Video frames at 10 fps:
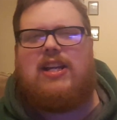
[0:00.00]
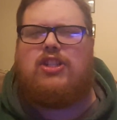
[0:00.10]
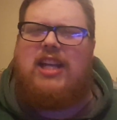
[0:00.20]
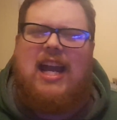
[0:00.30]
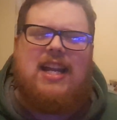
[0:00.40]

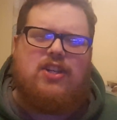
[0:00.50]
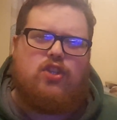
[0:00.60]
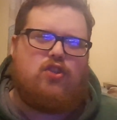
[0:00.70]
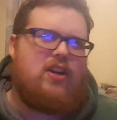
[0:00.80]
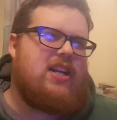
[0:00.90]
She had a
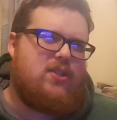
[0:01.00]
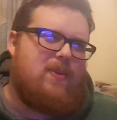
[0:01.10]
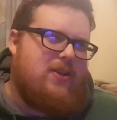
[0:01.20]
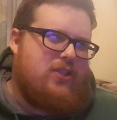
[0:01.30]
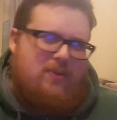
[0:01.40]
stretch
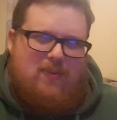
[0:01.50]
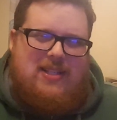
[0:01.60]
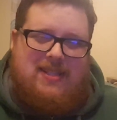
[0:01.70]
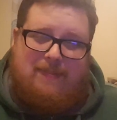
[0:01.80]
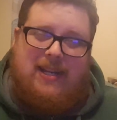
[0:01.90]
where she
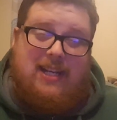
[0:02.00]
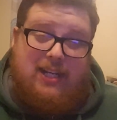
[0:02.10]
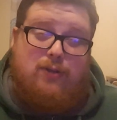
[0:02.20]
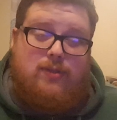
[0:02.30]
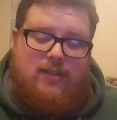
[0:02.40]
wasn't being
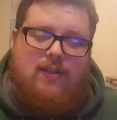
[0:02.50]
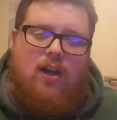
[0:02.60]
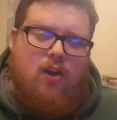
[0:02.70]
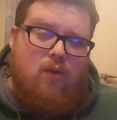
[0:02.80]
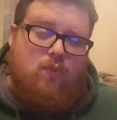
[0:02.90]
used a
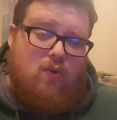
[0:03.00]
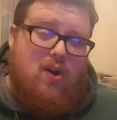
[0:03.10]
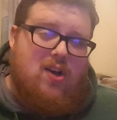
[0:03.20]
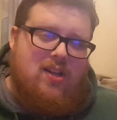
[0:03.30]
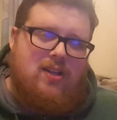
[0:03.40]
lot on
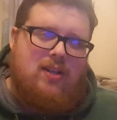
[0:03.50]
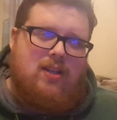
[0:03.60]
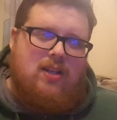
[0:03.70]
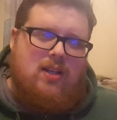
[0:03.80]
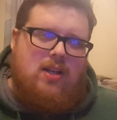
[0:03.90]
Raw,
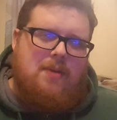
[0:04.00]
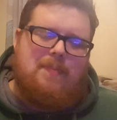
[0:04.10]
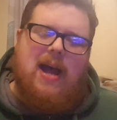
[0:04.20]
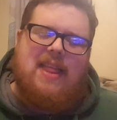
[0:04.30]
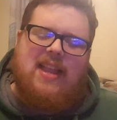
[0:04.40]

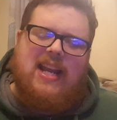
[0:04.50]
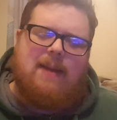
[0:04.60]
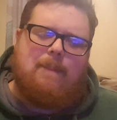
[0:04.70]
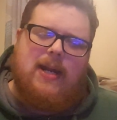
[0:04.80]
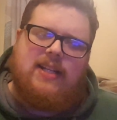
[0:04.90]
but I think
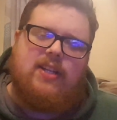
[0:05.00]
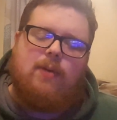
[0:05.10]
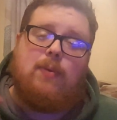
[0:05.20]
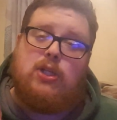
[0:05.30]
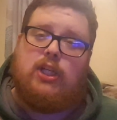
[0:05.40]
it picked
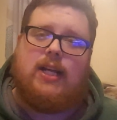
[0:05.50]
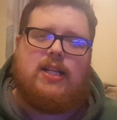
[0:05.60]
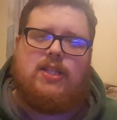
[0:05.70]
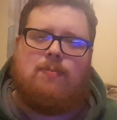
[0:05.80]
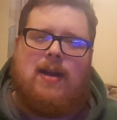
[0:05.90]
up when she got
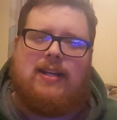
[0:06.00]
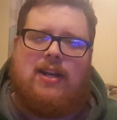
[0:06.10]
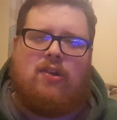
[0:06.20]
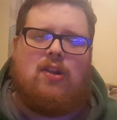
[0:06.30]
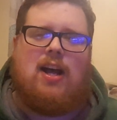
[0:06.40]
to
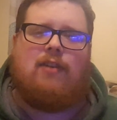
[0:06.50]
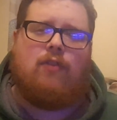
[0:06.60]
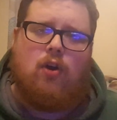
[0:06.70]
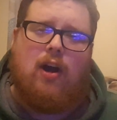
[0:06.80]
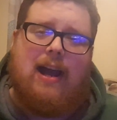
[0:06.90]
SmackDown Live
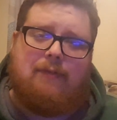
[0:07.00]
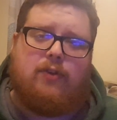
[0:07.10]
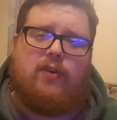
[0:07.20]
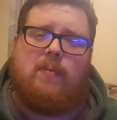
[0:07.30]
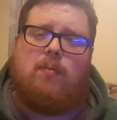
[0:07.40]

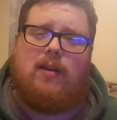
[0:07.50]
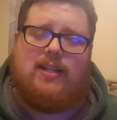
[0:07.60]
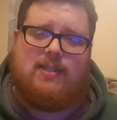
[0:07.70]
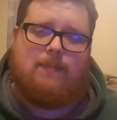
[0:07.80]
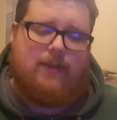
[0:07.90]
after the
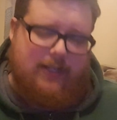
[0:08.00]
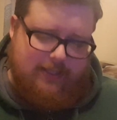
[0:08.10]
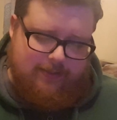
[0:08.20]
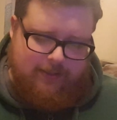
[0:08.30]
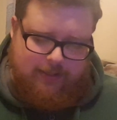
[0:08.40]
brand
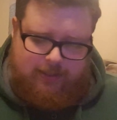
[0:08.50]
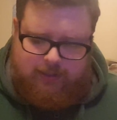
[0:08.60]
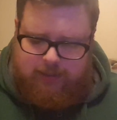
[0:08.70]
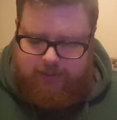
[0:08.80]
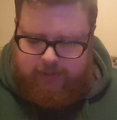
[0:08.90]
split.
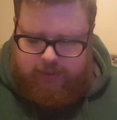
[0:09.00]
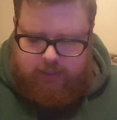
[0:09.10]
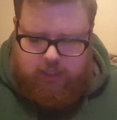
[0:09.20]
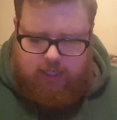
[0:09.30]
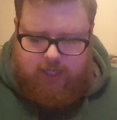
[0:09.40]

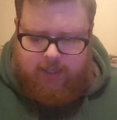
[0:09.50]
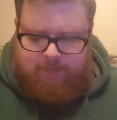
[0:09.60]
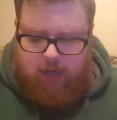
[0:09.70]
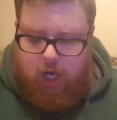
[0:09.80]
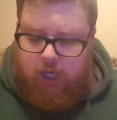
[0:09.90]

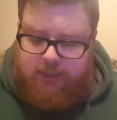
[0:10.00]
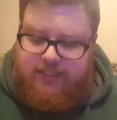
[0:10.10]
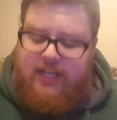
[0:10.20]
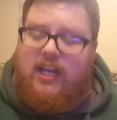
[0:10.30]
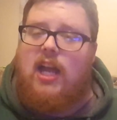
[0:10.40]

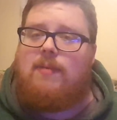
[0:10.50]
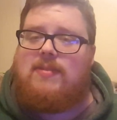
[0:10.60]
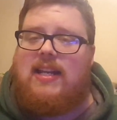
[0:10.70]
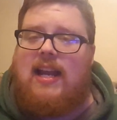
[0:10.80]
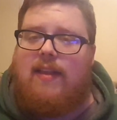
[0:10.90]
Asuka comes
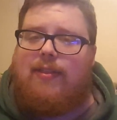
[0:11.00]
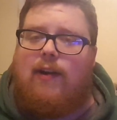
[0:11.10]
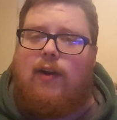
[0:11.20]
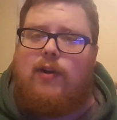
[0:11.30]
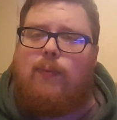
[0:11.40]
in at
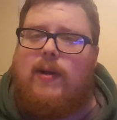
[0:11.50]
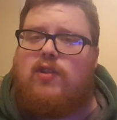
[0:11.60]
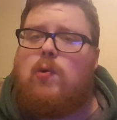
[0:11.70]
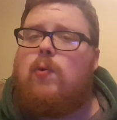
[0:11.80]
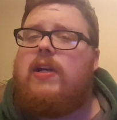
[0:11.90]
third with
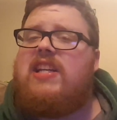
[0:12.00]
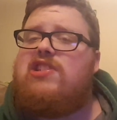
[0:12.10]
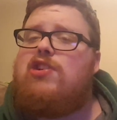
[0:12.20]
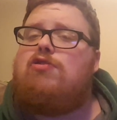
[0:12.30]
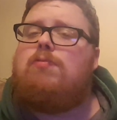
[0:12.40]

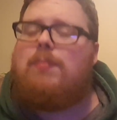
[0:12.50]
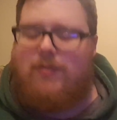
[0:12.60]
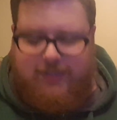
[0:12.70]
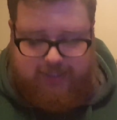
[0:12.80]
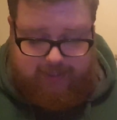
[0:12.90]

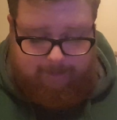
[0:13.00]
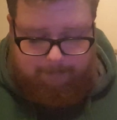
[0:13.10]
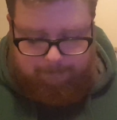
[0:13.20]
22%.